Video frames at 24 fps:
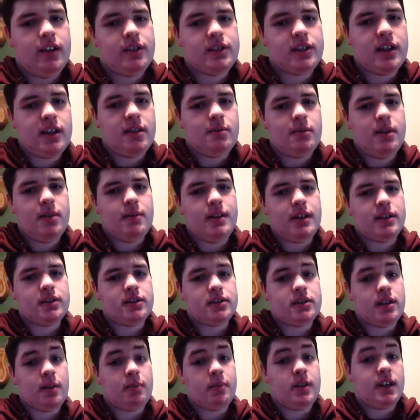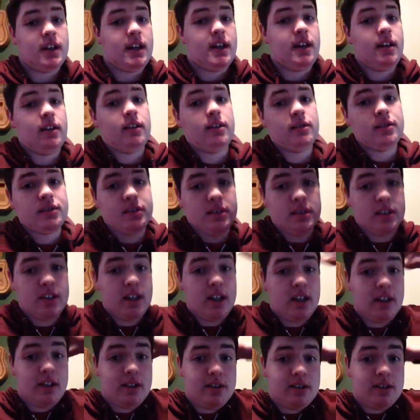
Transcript: It's going to be about something else, and uh,